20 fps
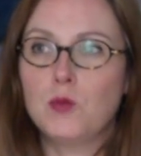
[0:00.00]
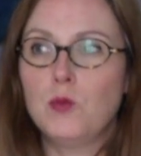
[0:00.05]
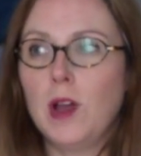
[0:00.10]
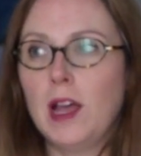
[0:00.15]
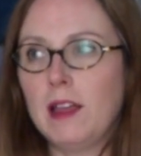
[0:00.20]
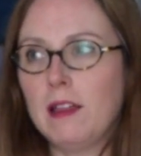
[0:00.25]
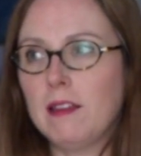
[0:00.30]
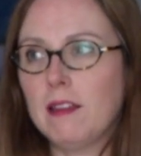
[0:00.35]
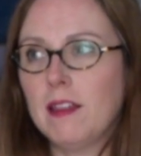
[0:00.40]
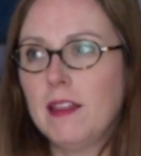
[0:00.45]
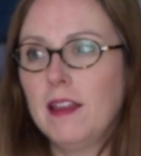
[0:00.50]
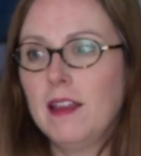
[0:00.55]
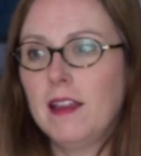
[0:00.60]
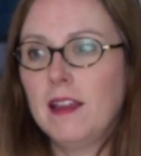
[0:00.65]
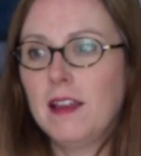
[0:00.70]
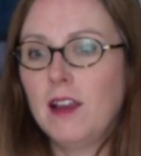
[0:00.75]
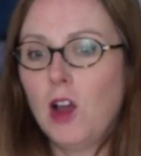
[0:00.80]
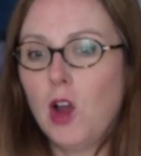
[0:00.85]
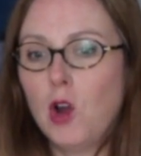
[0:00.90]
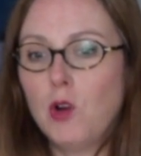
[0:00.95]
Well,
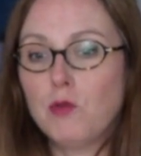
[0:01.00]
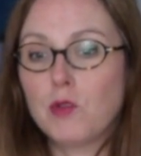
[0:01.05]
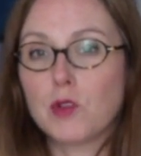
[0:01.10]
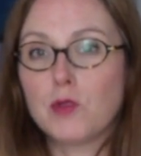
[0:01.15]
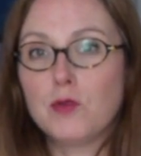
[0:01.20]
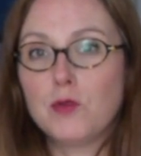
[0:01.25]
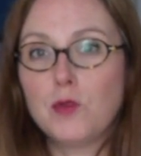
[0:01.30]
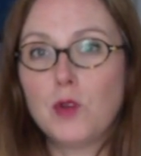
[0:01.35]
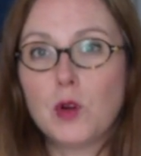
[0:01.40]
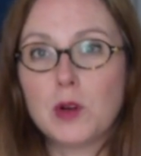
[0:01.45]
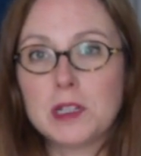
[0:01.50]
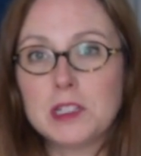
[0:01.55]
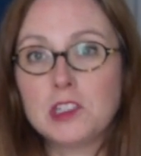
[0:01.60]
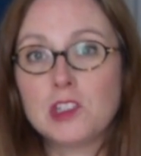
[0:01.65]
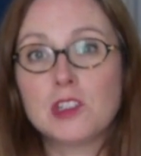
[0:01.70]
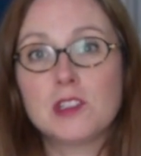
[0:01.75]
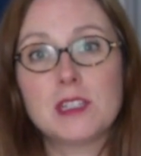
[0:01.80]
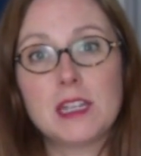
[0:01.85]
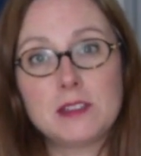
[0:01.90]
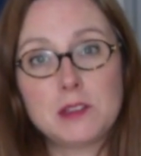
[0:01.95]
over 4
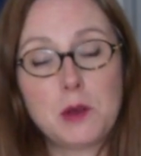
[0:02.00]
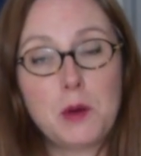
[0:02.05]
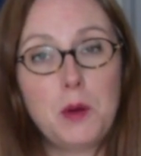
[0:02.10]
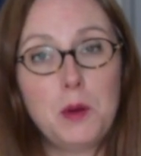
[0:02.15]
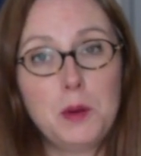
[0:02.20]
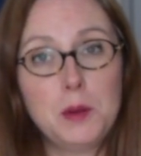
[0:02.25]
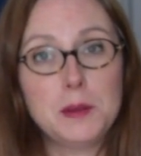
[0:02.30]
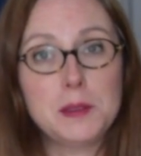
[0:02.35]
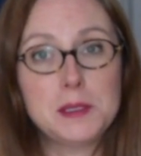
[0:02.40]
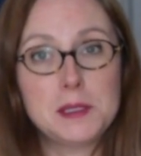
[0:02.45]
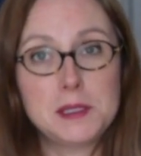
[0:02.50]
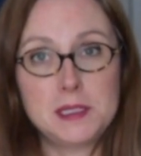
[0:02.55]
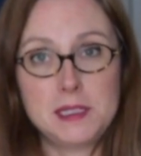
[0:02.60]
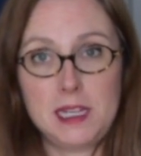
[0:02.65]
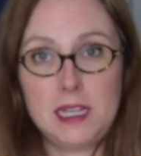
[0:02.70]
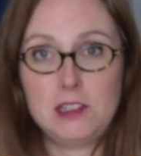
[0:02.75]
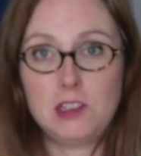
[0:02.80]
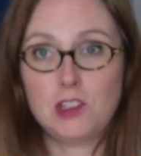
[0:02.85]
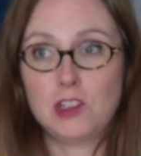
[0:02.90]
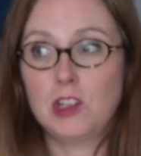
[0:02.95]
inches, that's a whole
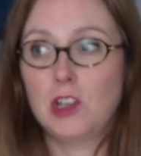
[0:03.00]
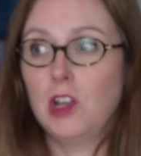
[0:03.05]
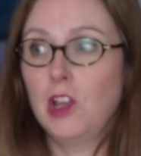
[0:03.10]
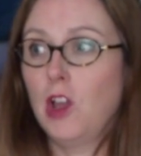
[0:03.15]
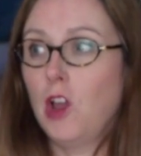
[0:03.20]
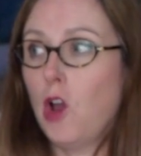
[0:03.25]
stitch.